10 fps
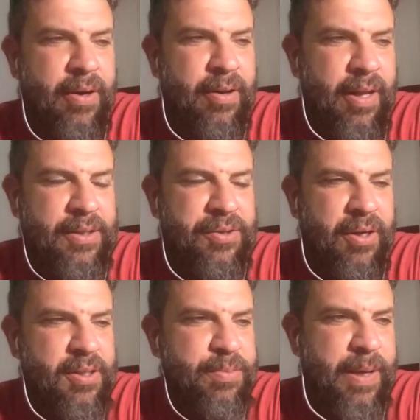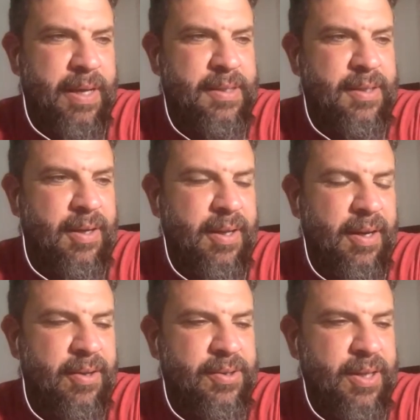like, trunk space and all that
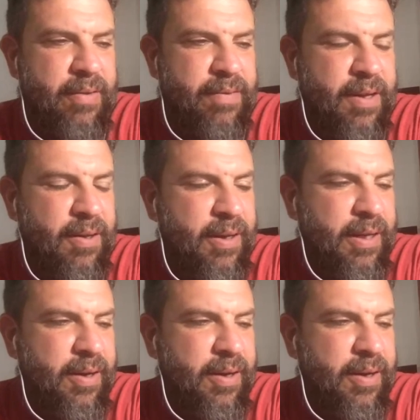other stuff that you need.